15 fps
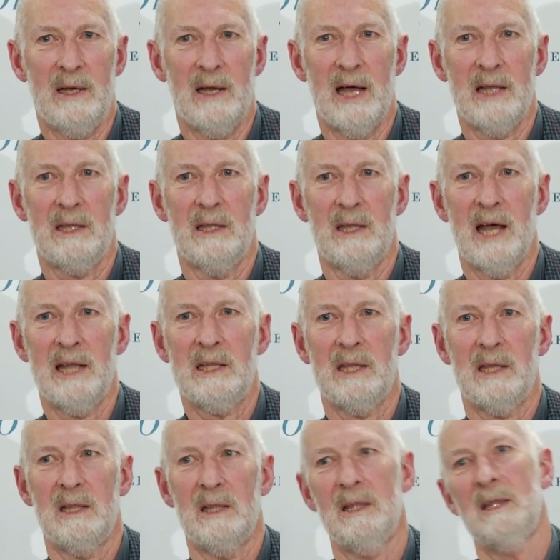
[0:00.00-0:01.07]
Not not
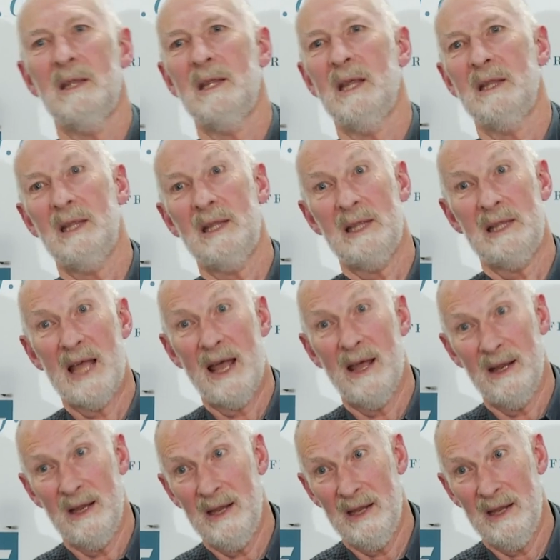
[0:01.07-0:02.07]
that, that that